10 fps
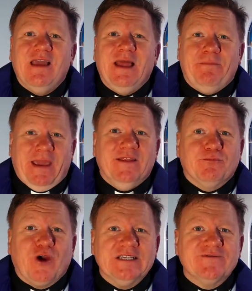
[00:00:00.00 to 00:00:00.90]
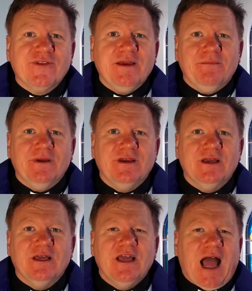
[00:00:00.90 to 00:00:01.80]
and pay the price for them?
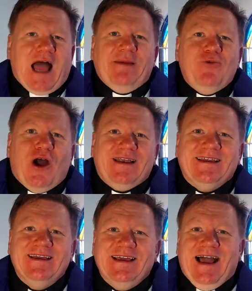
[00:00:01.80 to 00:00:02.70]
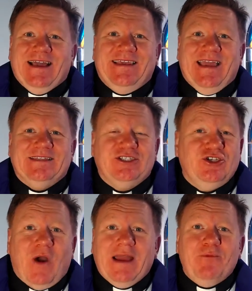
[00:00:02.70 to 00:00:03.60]
I'm not against
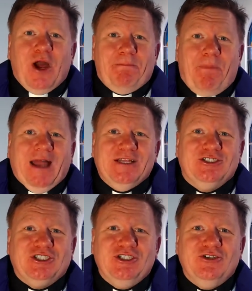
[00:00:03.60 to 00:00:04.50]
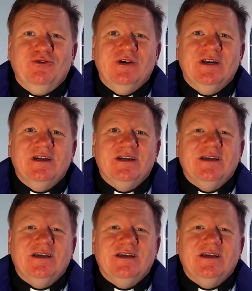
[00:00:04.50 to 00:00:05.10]
you. I'm not punishing you.